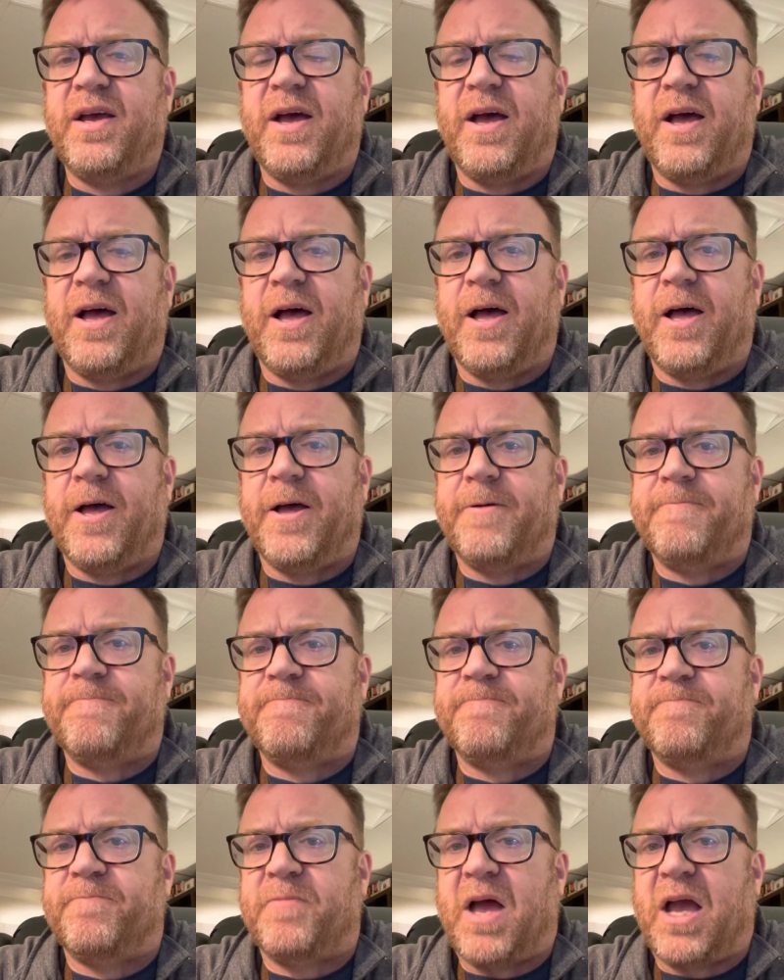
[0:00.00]

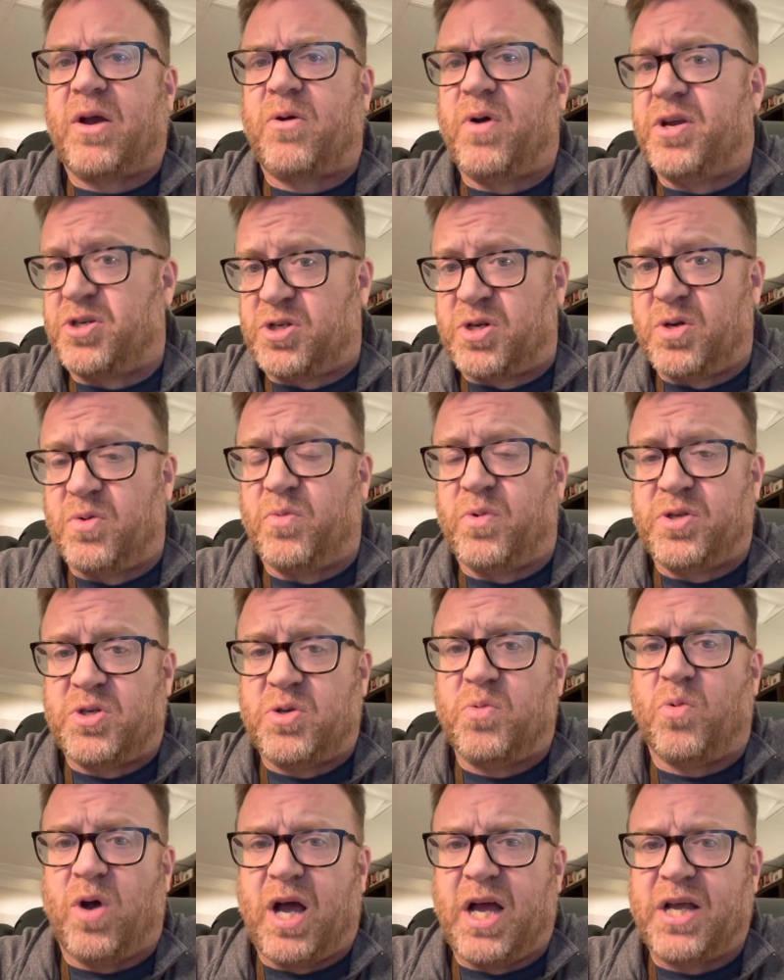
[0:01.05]
um, my question once
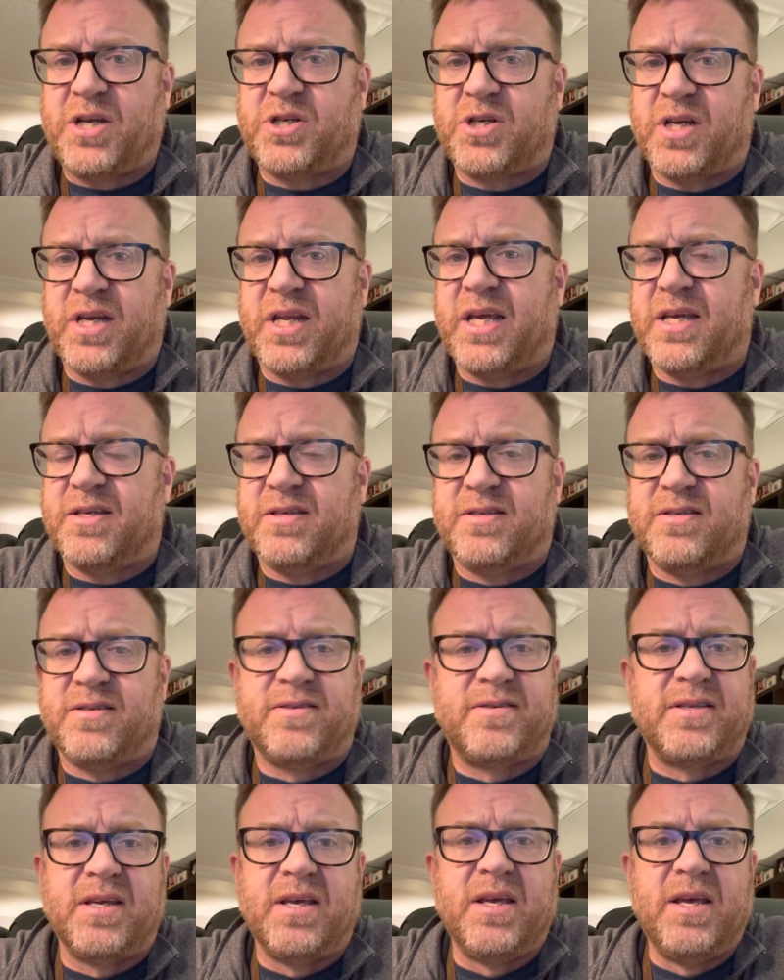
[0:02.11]
you watch it
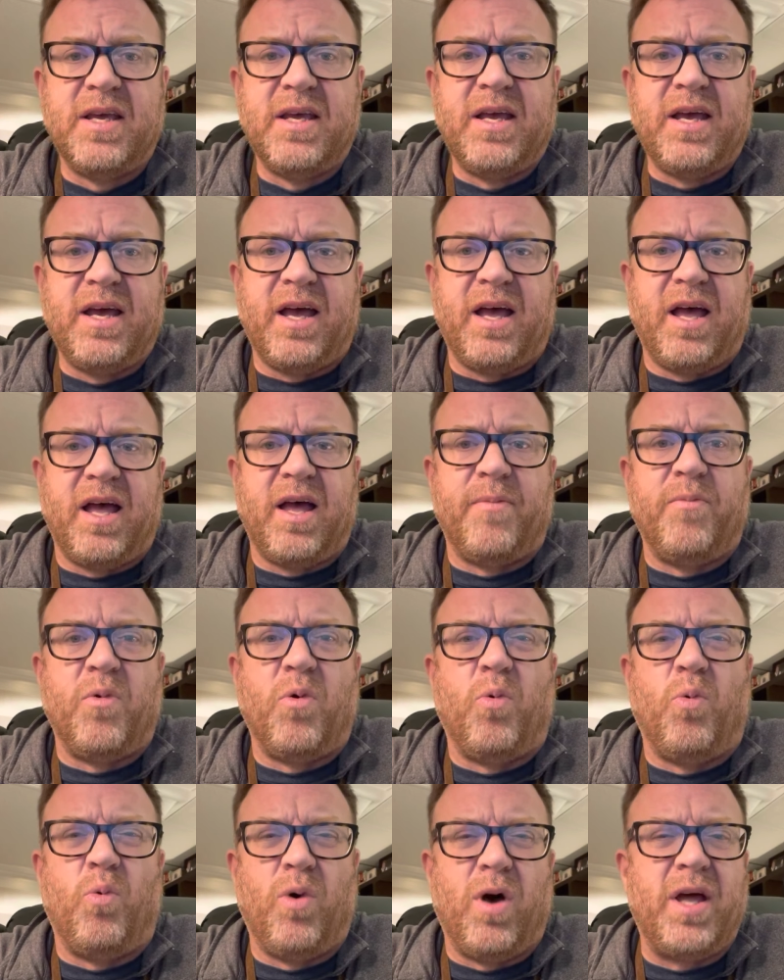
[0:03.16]
is um,
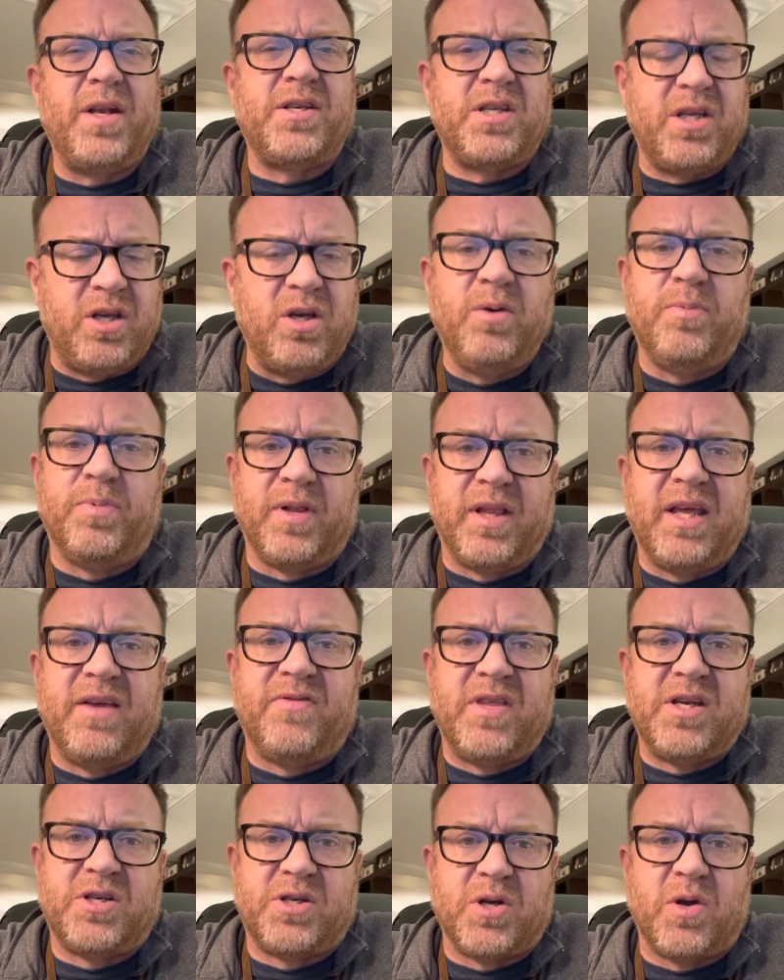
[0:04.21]
what do you believe
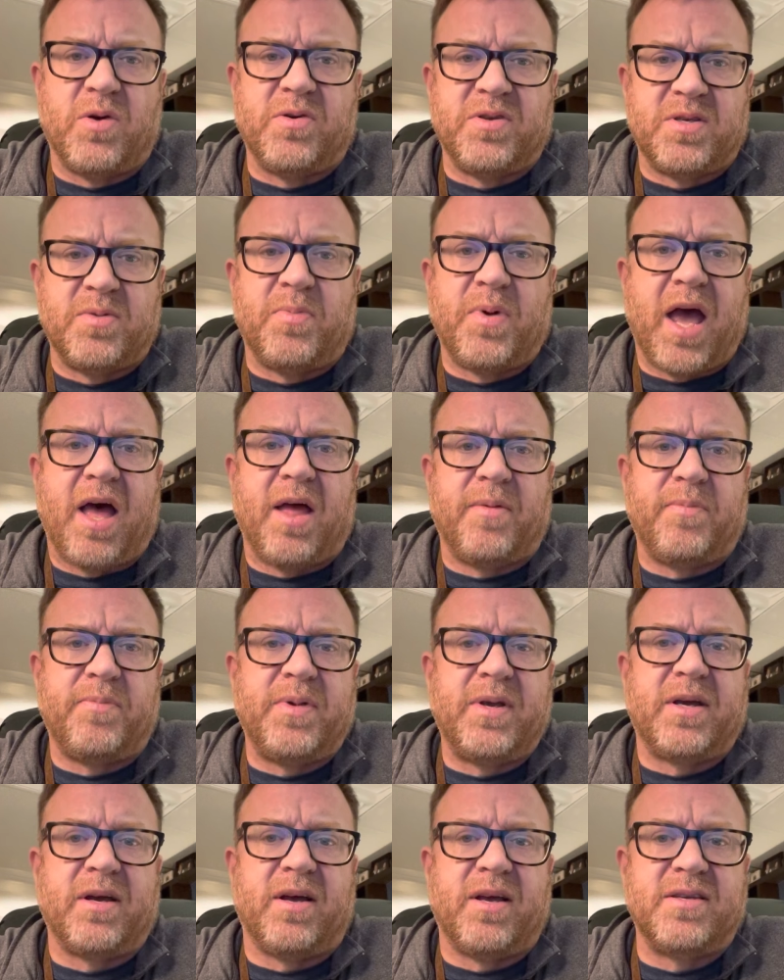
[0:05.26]
this show is about?
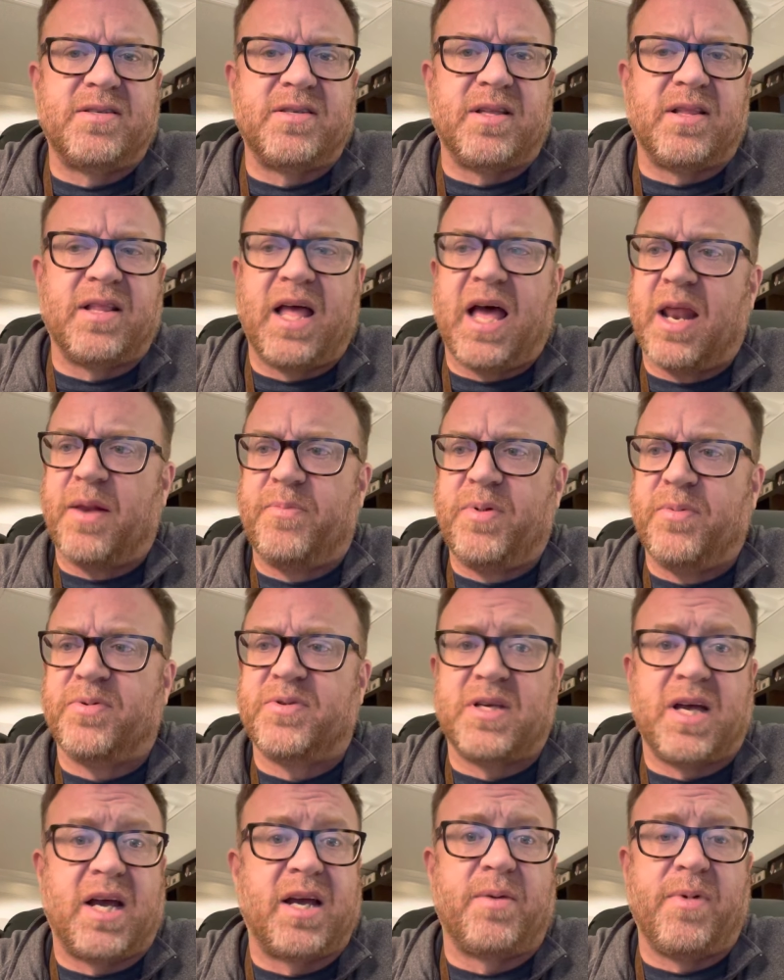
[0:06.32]
Because a lot of people
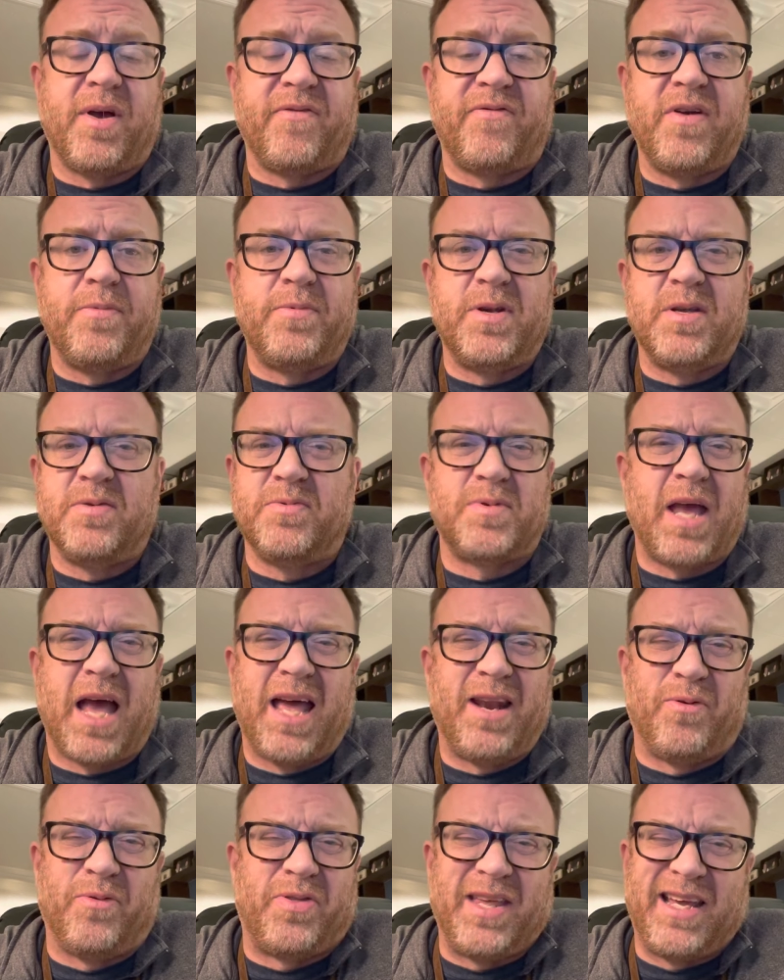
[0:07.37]
talk about feminism.
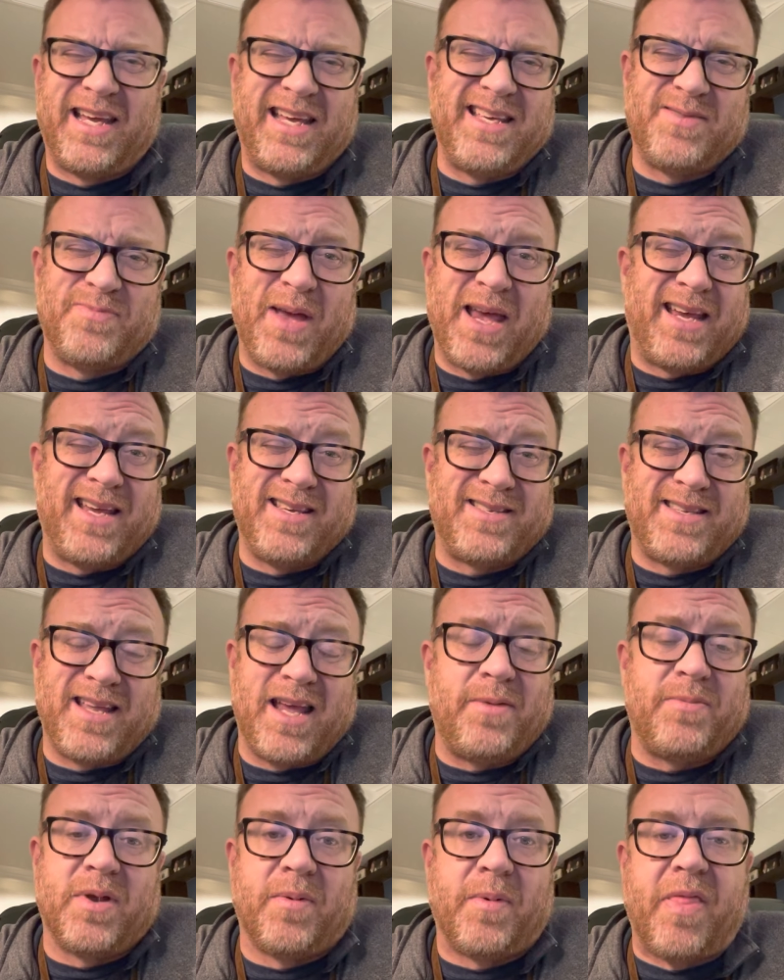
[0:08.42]
I don't think he's making a
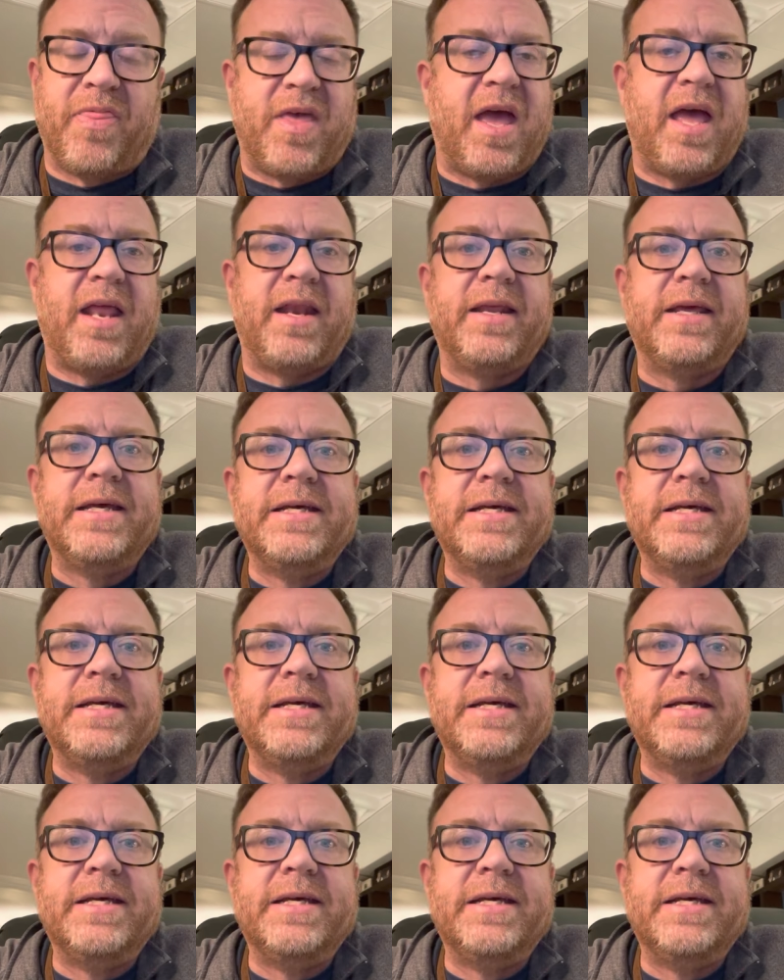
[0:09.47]
statement about that.